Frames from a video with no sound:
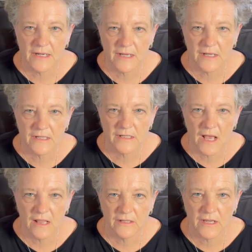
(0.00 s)

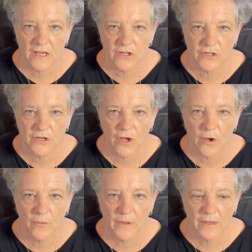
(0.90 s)
consolidation
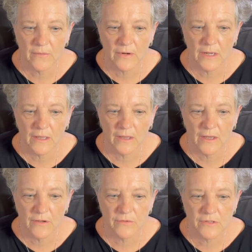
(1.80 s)
home equity
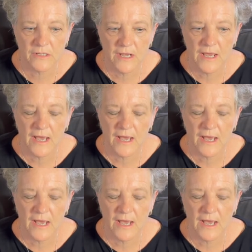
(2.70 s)
loans